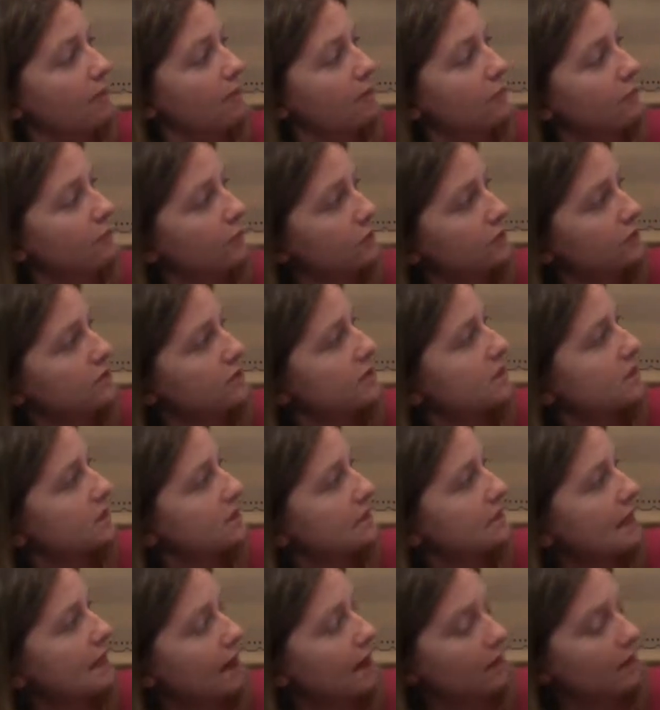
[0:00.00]
first
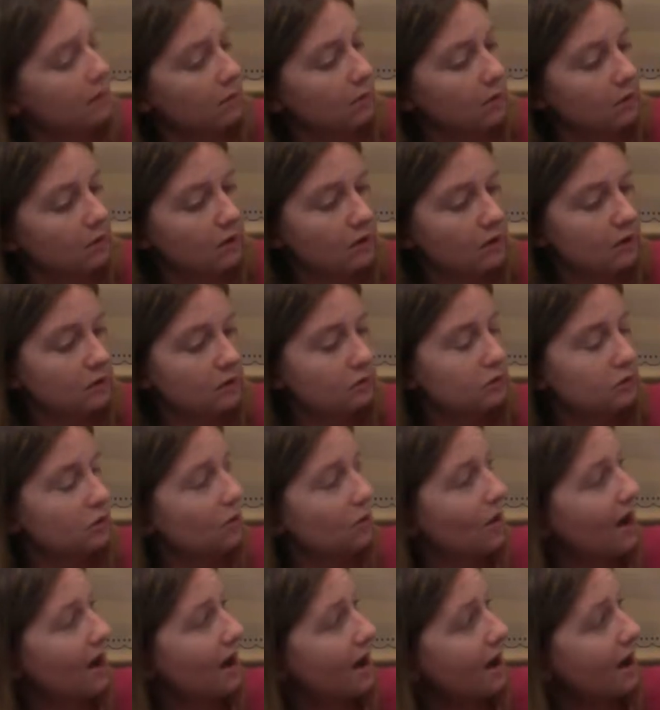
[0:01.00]
this time.
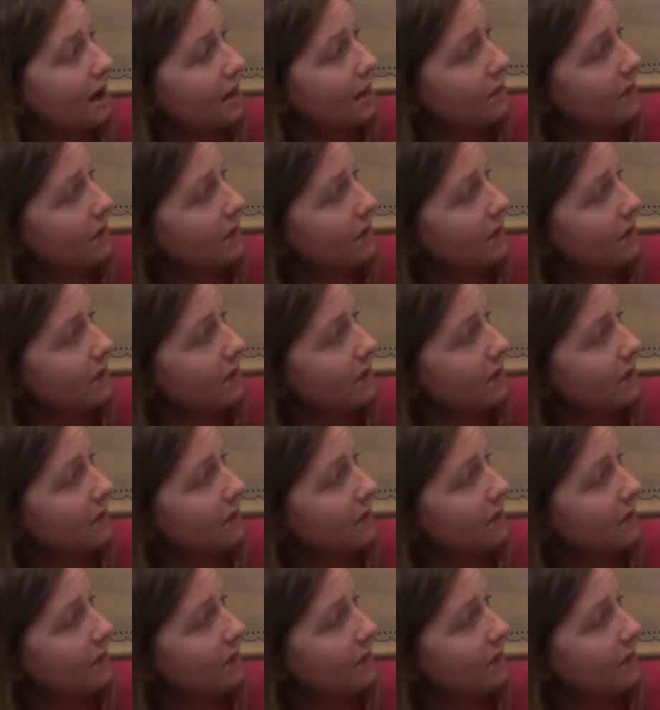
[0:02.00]
So I